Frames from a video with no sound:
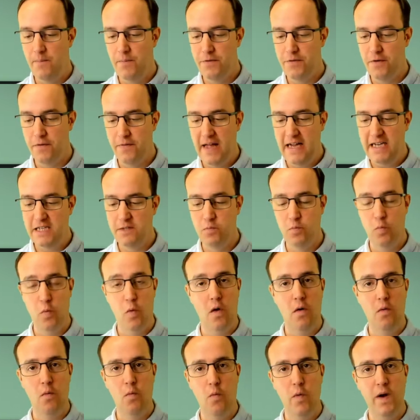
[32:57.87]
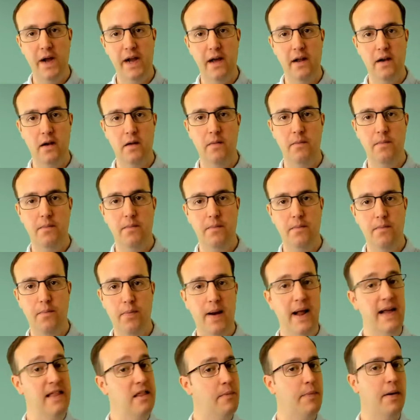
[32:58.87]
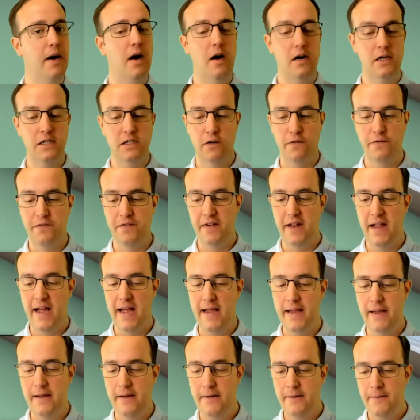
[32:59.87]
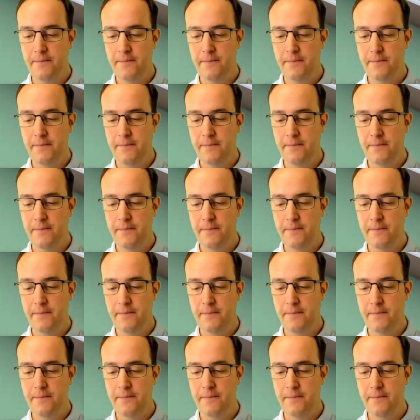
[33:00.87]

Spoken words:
So that's what we're going to play the part of today.